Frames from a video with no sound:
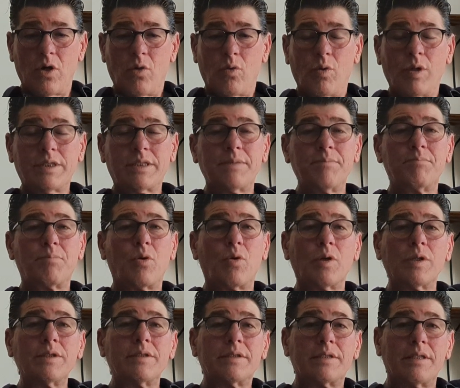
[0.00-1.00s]
What's
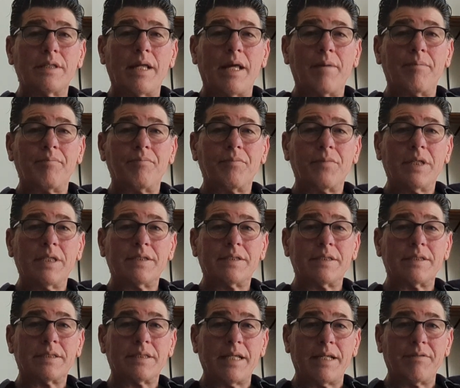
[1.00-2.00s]
important to them? Is
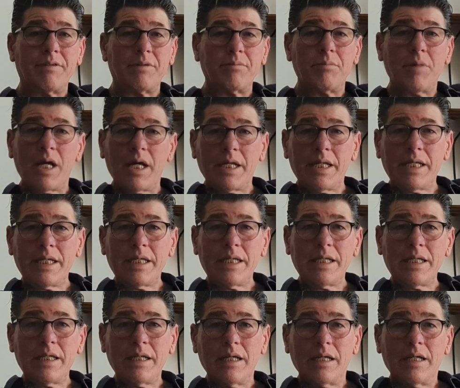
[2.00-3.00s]
it saving
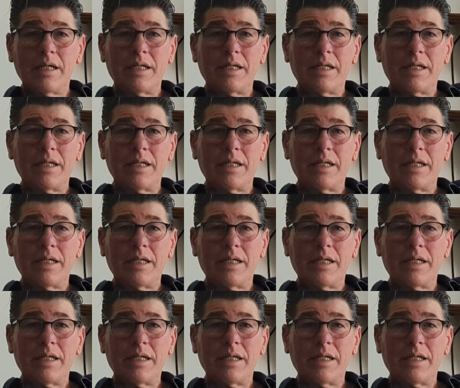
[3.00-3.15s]
money?